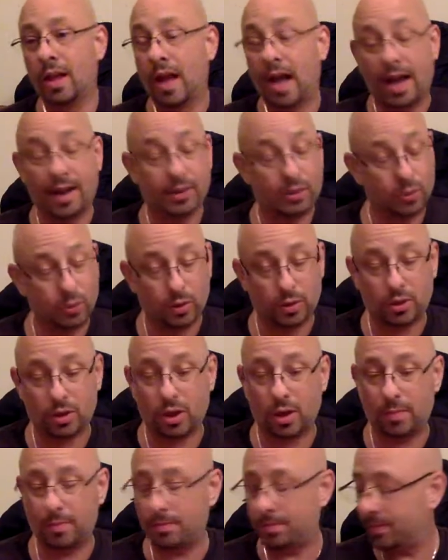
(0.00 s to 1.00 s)
I saw
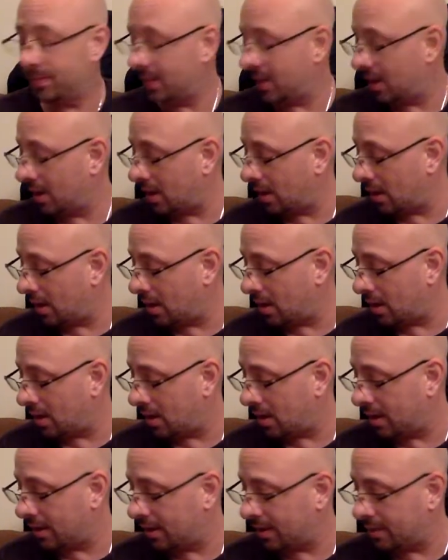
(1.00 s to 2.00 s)
some,
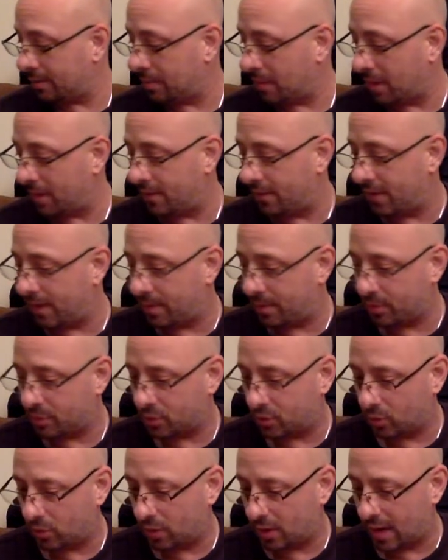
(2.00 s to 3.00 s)
I think my Vapor
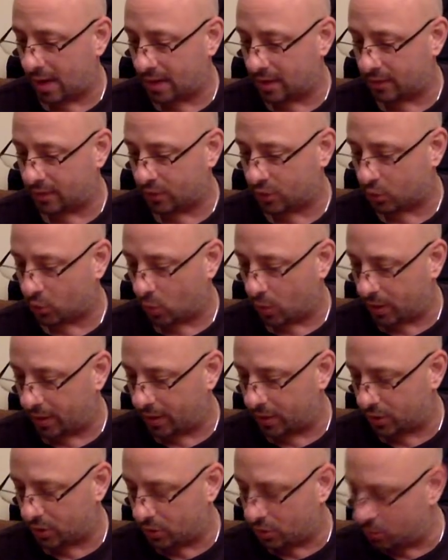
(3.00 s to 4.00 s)
store has it for
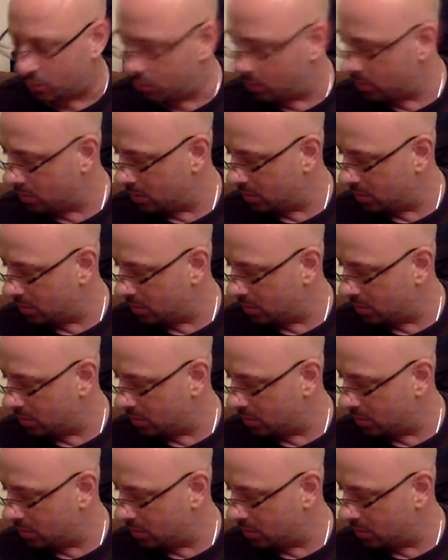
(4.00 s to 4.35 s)
$22.